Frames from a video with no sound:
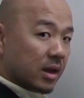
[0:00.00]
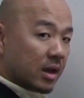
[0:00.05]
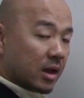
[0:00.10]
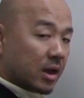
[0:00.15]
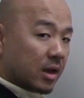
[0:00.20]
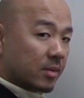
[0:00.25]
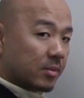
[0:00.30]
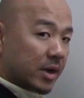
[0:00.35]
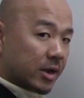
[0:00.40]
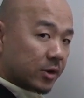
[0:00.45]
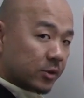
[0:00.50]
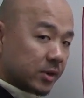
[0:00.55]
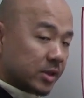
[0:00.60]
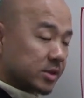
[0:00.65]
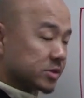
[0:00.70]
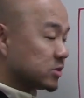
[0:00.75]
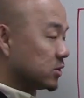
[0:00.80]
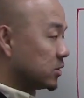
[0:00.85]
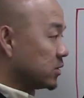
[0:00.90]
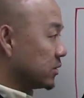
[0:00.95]
And by
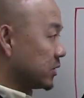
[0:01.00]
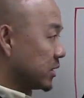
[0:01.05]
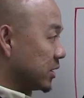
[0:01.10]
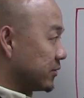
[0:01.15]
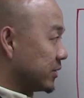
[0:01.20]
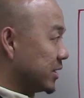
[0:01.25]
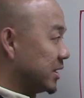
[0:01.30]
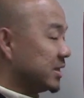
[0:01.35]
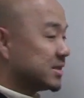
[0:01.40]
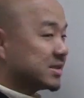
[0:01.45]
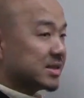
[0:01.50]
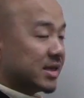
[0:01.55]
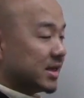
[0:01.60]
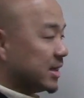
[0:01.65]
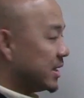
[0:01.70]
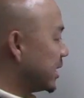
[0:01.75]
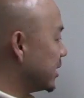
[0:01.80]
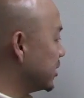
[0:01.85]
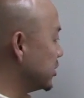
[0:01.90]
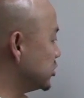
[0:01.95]
doing so, they release
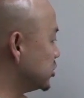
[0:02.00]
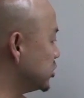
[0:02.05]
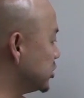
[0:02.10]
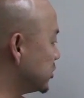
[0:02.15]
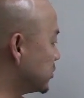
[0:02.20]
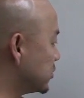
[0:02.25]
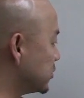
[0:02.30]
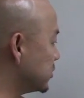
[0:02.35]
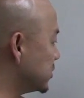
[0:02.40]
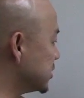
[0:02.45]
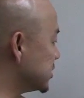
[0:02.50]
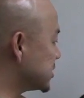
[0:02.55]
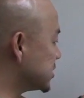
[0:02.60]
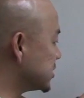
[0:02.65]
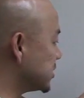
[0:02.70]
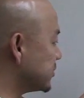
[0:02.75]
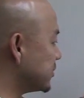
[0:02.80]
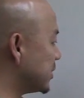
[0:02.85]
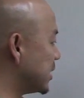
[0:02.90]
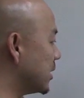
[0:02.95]
heat energy to the
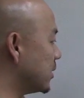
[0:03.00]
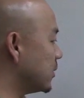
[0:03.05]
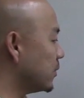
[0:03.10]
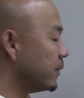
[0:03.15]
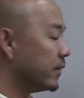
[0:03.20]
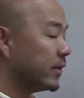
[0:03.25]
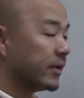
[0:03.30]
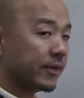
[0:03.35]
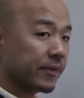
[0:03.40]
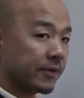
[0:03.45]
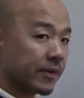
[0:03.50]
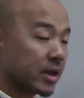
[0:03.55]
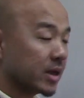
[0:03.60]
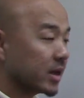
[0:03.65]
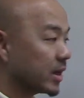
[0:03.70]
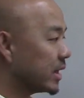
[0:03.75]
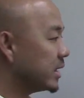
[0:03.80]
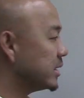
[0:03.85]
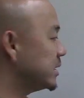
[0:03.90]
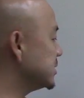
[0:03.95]

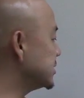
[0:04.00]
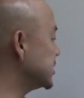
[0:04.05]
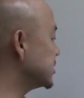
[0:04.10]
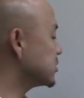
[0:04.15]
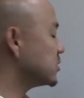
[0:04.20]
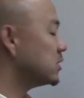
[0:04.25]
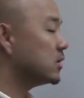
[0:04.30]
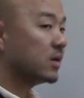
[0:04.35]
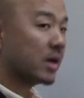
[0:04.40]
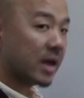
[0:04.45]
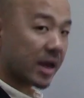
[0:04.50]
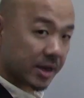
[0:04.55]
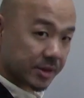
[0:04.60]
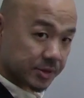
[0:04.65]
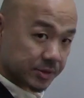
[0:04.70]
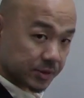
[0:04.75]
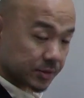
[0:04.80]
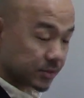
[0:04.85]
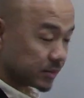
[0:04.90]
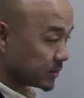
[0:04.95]
surrounding, and this is called
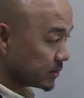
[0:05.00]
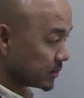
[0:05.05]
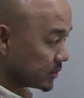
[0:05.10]
exo.